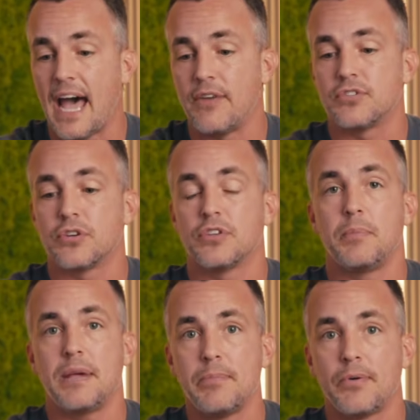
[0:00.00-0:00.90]
after
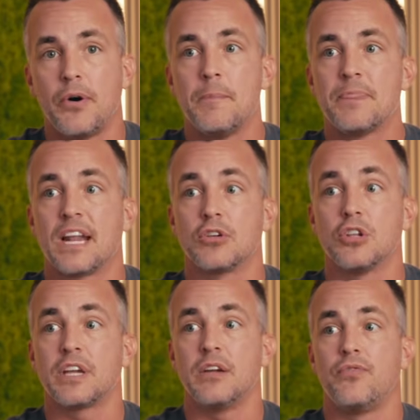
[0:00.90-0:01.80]
the people that are
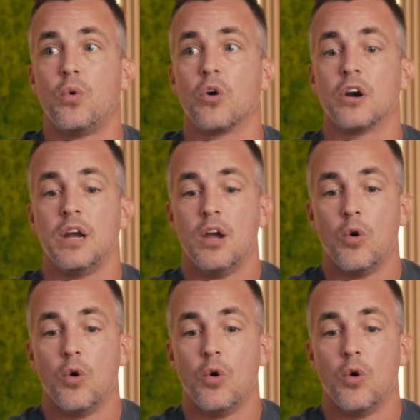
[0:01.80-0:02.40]
looking for